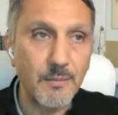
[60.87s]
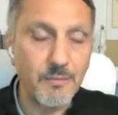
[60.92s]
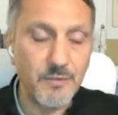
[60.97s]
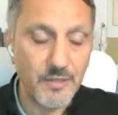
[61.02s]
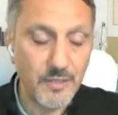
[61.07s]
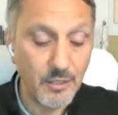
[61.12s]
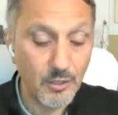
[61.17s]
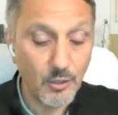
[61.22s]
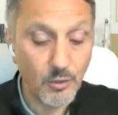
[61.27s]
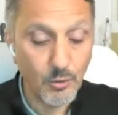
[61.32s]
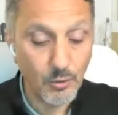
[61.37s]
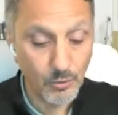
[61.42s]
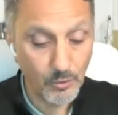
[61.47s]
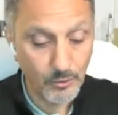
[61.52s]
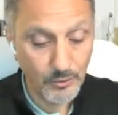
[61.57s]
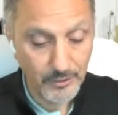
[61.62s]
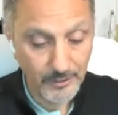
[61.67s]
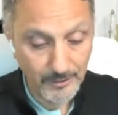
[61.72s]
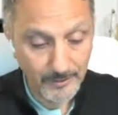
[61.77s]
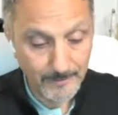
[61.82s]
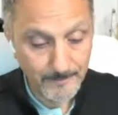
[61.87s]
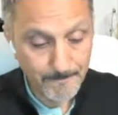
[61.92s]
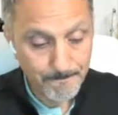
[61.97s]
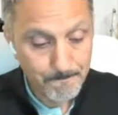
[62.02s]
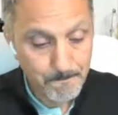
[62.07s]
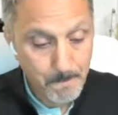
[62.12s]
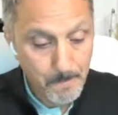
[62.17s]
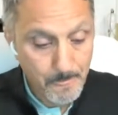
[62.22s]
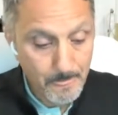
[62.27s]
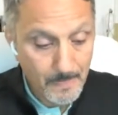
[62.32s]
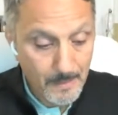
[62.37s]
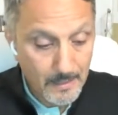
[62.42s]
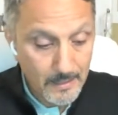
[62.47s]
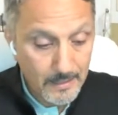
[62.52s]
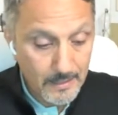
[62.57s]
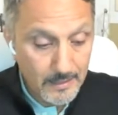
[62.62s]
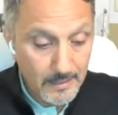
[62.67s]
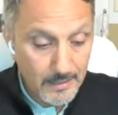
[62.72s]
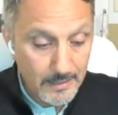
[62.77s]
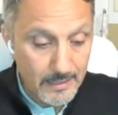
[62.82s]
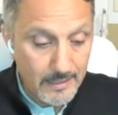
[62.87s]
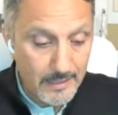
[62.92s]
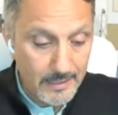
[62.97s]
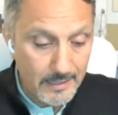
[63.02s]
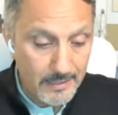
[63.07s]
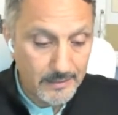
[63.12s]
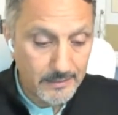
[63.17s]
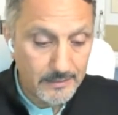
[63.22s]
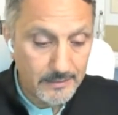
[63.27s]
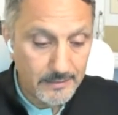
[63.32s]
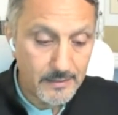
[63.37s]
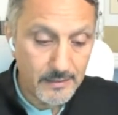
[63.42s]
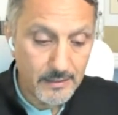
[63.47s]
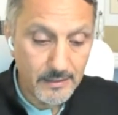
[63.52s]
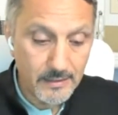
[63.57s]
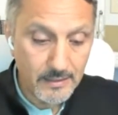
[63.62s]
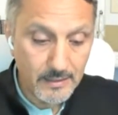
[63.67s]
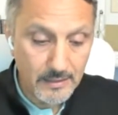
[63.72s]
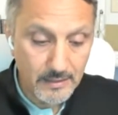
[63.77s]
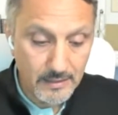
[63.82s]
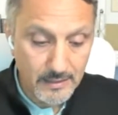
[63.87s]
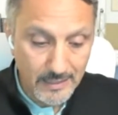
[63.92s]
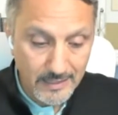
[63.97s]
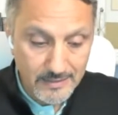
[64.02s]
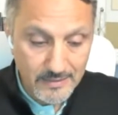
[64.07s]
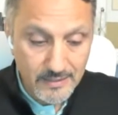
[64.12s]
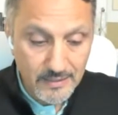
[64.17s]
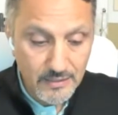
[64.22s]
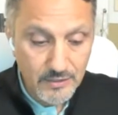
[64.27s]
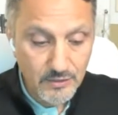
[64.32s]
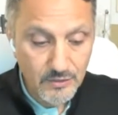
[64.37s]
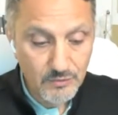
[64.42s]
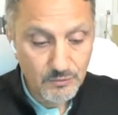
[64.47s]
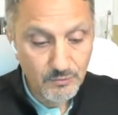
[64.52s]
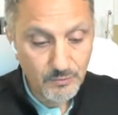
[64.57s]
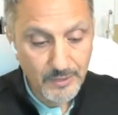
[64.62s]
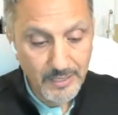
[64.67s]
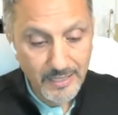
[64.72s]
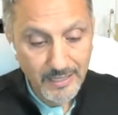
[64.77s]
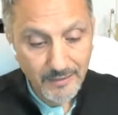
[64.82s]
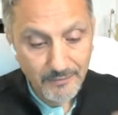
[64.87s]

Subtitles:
it's something colonial. And in essence,